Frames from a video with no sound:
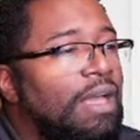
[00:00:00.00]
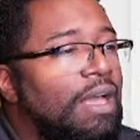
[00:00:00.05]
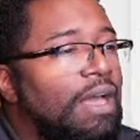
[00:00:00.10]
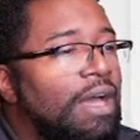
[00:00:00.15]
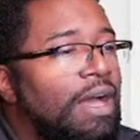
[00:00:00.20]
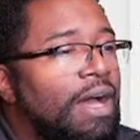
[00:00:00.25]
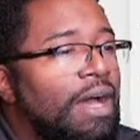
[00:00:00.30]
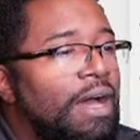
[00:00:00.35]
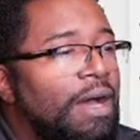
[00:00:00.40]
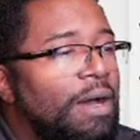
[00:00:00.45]

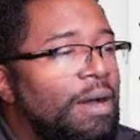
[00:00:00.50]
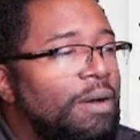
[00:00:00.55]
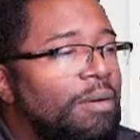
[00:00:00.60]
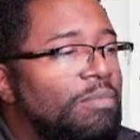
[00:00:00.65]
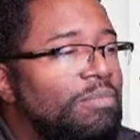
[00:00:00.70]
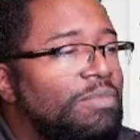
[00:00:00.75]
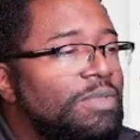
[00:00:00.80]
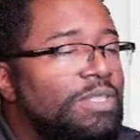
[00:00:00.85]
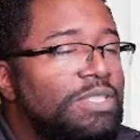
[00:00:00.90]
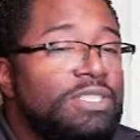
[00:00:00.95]

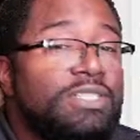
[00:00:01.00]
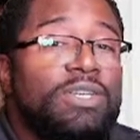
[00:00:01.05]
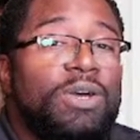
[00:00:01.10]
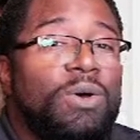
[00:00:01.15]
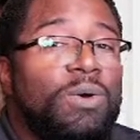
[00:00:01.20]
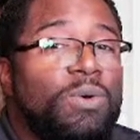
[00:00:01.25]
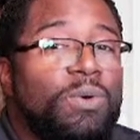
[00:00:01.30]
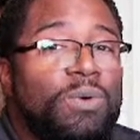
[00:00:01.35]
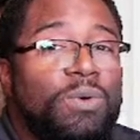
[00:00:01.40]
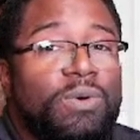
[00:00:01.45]
Um,
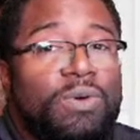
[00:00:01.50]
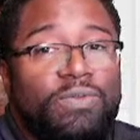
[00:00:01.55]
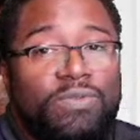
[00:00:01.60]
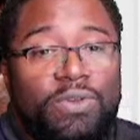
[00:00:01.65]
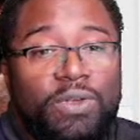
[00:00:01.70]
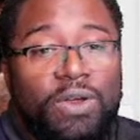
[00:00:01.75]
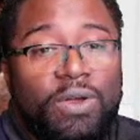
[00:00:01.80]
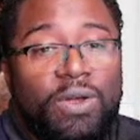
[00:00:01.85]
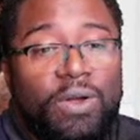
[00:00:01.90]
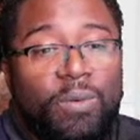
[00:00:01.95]
so if
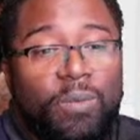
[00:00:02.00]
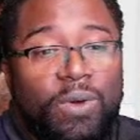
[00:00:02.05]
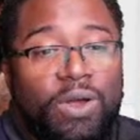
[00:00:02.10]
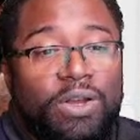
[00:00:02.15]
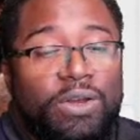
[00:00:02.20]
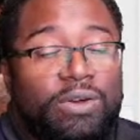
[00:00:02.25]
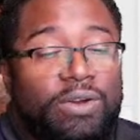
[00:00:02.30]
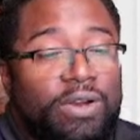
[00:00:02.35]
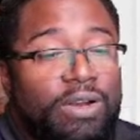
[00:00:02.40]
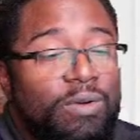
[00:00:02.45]
you're
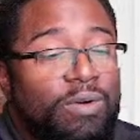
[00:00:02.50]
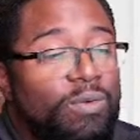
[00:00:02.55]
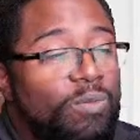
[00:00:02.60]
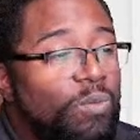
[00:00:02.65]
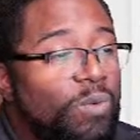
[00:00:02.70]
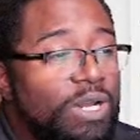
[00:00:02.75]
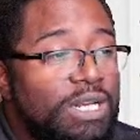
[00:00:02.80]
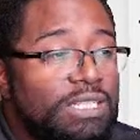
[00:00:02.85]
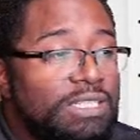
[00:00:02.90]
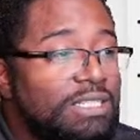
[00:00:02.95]
wondering
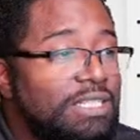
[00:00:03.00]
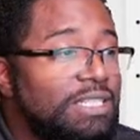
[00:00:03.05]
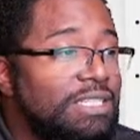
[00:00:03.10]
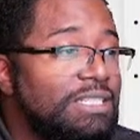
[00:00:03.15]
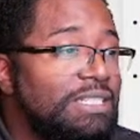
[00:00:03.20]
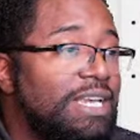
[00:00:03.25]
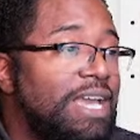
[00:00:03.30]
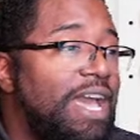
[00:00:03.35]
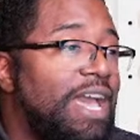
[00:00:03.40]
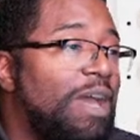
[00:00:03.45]
what is this
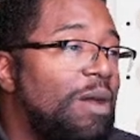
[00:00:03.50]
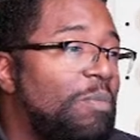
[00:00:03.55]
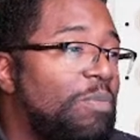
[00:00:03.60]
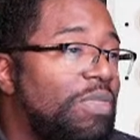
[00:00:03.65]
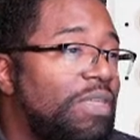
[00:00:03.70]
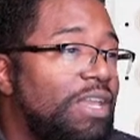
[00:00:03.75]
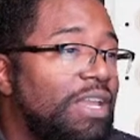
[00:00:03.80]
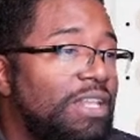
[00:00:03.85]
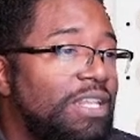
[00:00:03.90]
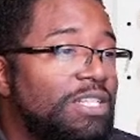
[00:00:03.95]
tab
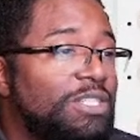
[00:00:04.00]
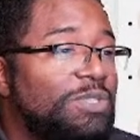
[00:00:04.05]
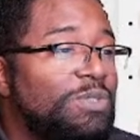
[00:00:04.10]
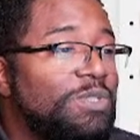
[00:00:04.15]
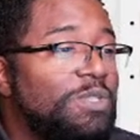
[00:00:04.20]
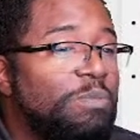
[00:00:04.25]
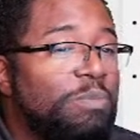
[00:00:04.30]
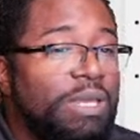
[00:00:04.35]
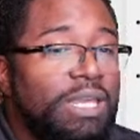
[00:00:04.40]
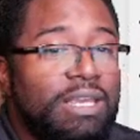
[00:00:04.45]
thing that you
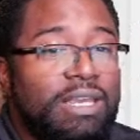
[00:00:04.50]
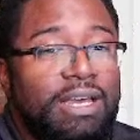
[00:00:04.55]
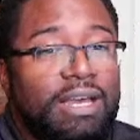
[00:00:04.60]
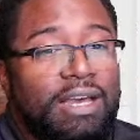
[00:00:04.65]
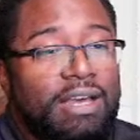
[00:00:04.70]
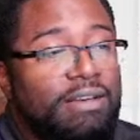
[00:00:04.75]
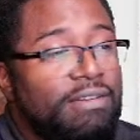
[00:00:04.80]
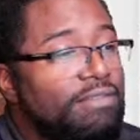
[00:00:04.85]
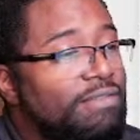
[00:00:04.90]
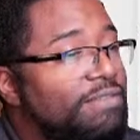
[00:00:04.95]
speak
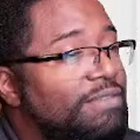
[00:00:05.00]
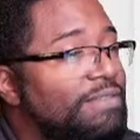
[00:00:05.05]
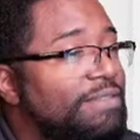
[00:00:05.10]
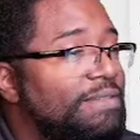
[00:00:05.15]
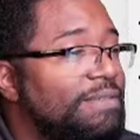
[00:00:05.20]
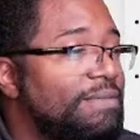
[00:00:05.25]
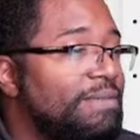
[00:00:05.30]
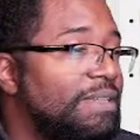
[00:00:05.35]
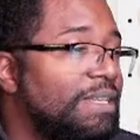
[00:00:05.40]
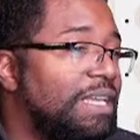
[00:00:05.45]
of,
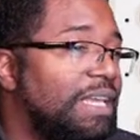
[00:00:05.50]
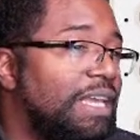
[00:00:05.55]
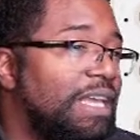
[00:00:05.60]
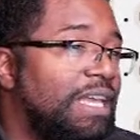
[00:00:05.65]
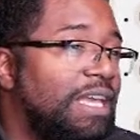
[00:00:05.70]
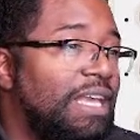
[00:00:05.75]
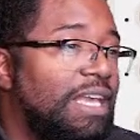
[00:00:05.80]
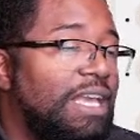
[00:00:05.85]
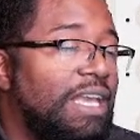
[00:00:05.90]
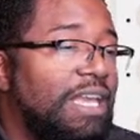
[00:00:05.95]

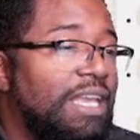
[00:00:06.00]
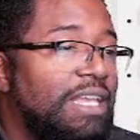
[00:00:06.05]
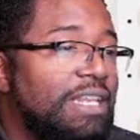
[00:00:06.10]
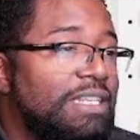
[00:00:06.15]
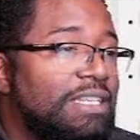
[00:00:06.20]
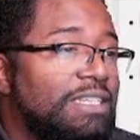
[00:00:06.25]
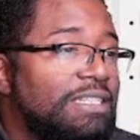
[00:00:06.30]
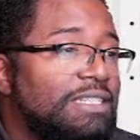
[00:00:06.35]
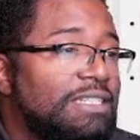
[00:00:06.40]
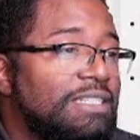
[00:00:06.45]

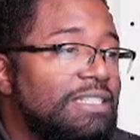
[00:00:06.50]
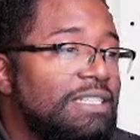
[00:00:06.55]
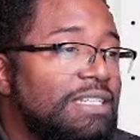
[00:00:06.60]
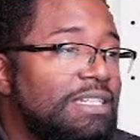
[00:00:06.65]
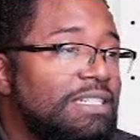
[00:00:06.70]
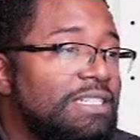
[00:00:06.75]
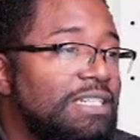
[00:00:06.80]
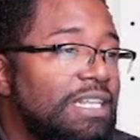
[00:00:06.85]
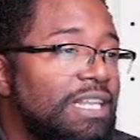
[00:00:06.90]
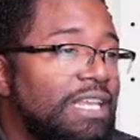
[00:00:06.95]
it is
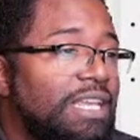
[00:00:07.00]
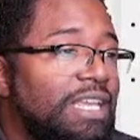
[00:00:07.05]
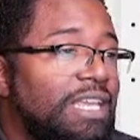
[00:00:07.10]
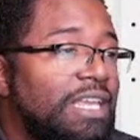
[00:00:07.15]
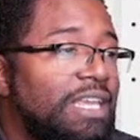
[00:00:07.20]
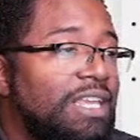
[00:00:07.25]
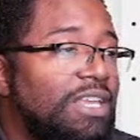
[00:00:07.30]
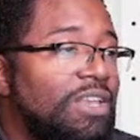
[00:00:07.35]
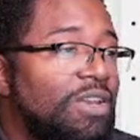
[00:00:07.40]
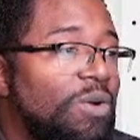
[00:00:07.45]

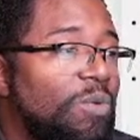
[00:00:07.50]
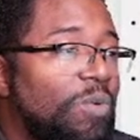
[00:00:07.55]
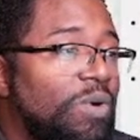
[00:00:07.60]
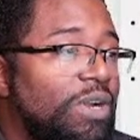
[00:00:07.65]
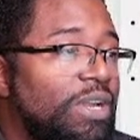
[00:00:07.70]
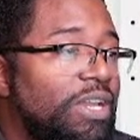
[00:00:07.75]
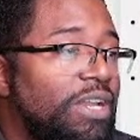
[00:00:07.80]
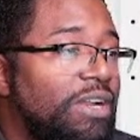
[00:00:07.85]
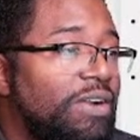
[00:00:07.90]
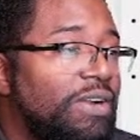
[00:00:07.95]
essentially, you know, we're
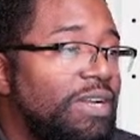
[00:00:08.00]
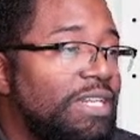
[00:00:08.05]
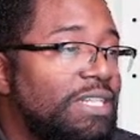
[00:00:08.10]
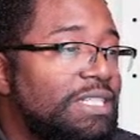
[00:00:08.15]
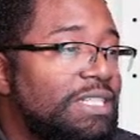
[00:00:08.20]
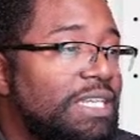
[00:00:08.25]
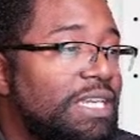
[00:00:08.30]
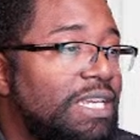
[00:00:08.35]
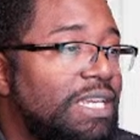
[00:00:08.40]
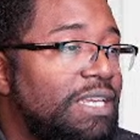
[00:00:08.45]
here in a
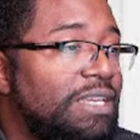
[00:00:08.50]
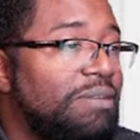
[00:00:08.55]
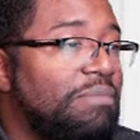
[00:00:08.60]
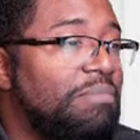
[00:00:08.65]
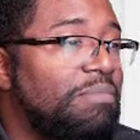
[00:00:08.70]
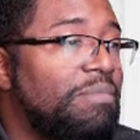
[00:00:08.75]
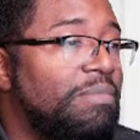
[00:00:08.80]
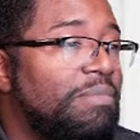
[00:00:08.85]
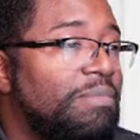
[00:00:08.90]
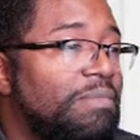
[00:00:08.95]

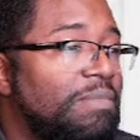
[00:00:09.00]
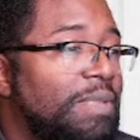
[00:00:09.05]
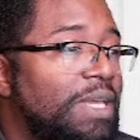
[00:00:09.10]
team.